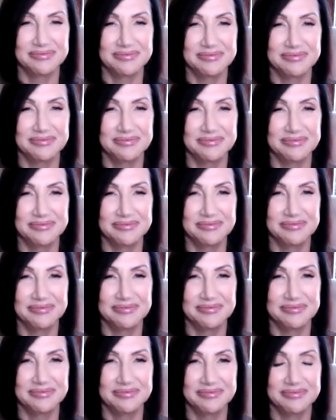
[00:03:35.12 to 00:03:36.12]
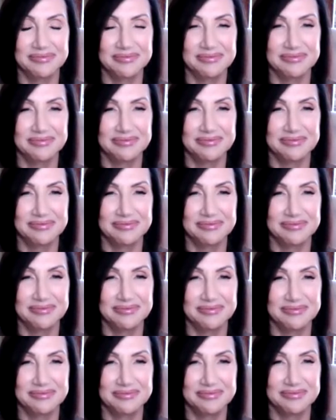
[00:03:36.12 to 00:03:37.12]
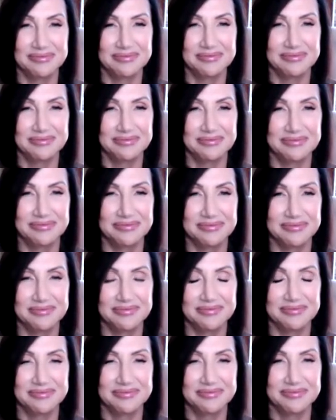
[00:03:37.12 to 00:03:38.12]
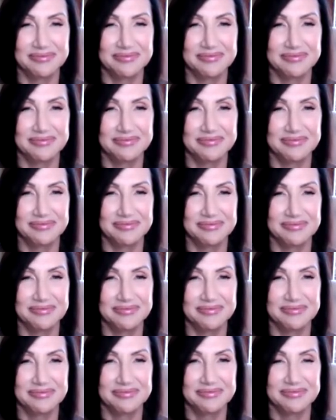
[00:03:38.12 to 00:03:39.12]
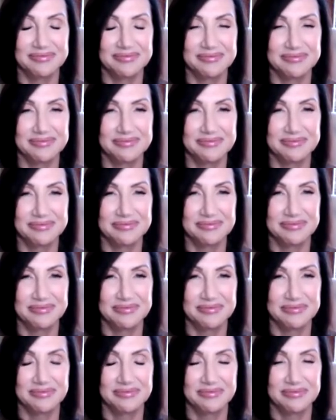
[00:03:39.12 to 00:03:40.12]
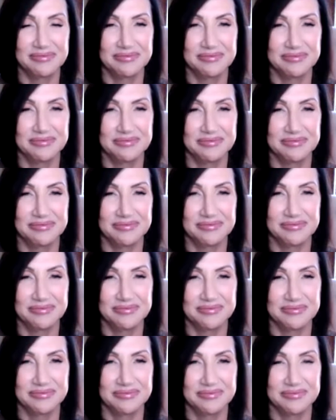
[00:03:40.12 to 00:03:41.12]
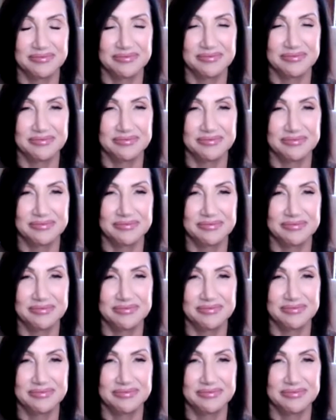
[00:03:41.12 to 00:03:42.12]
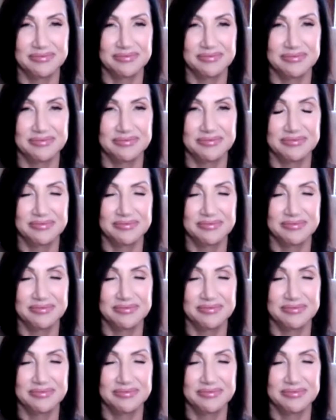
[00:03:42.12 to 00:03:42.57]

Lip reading: [no speech]